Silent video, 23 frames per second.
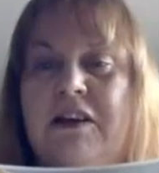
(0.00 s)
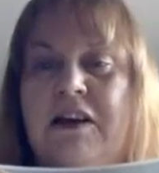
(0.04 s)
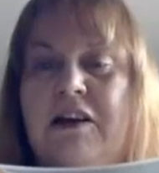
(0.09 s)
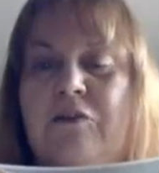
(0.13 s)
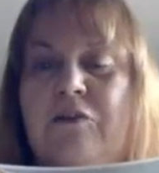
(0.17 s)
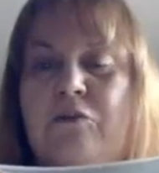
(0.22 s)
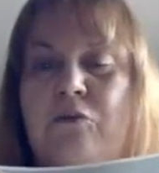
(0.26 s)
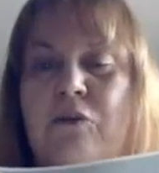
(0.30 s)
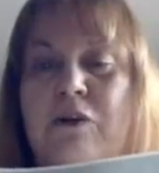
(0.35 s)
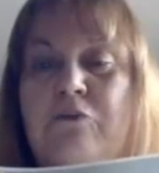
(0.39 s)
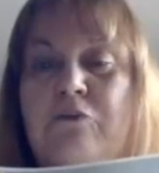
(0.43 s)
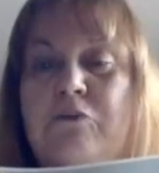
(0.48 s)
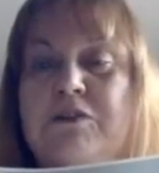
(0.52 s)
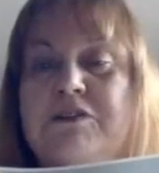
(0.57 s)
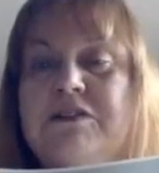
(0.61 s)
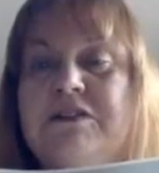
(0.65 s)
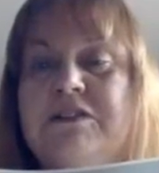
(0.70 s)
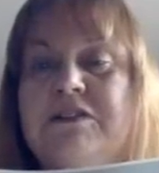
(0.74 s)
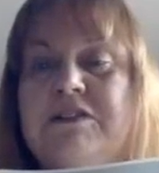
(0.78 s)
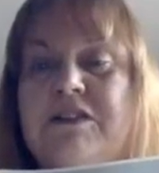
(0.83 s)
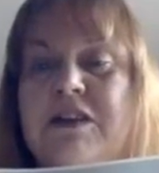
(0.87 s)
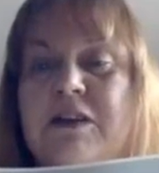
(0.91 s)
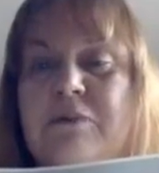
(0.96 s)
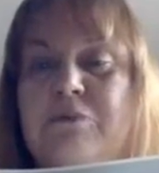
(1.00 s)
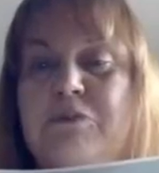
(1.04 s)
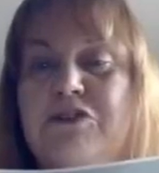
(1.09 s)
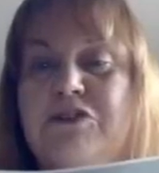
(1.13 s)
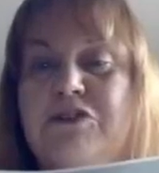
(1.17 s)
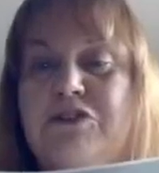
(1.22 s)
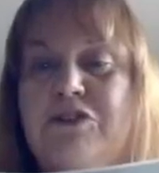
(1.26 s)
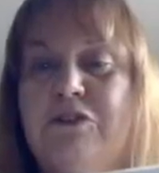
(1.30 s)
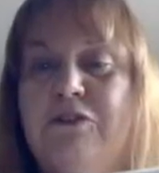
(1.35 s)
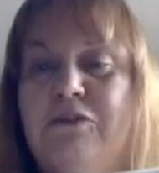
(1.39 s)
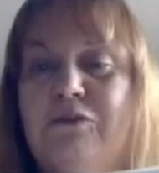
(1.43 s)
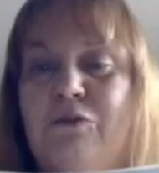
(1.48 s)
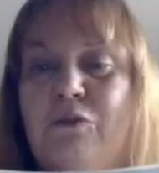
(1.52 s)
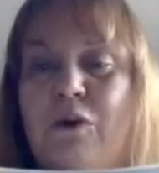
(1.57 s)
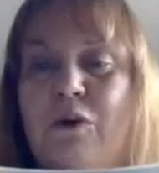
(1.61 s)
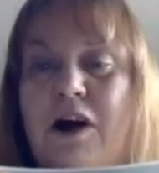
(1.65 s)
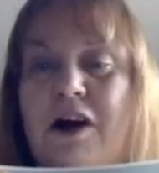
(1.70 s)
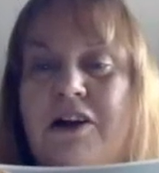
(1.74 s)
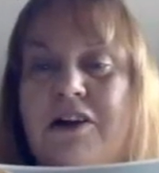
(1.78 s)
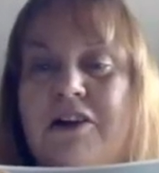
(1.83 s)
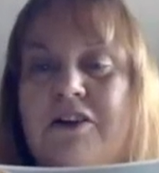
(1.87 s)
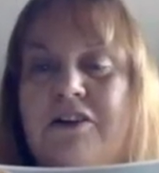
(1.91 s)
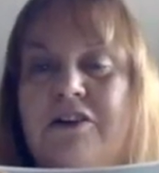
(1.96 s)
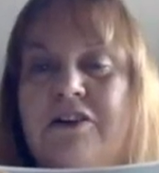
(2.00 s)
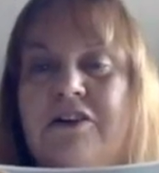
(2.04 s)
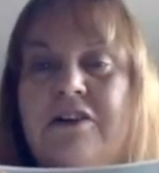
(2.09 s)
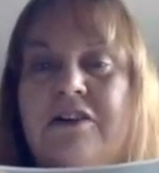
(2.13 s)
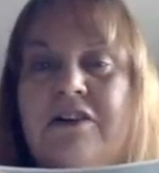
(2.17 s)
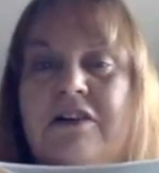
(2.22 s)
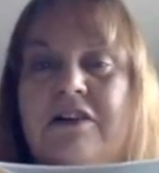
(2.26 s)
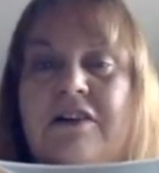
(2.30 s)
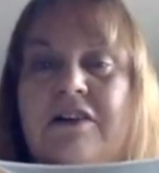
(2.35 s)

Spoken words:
One was the temperature of water